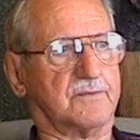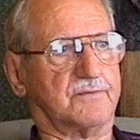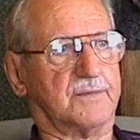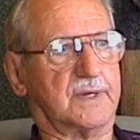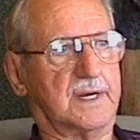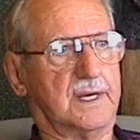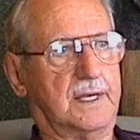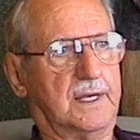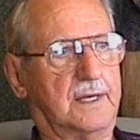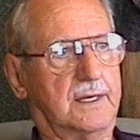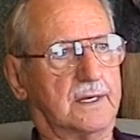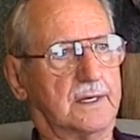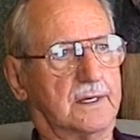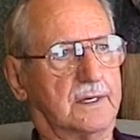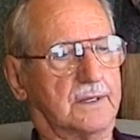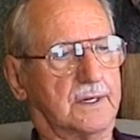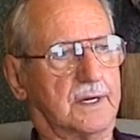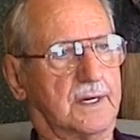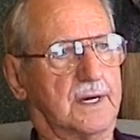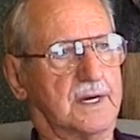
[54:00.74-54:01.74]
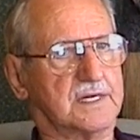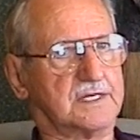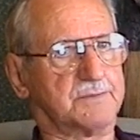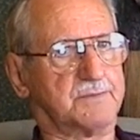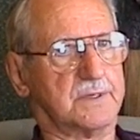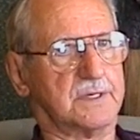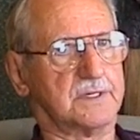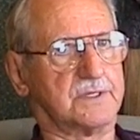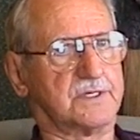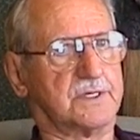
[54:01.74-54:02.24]
of May on a
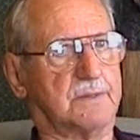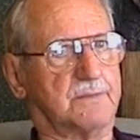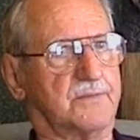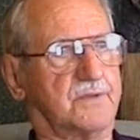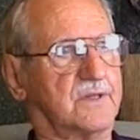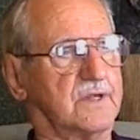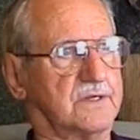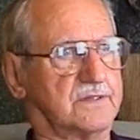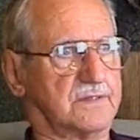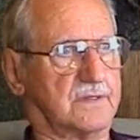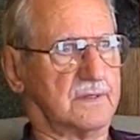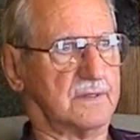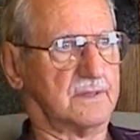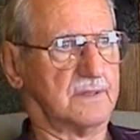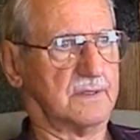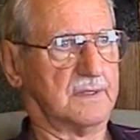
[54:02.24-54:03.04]
hospital ship Thistle.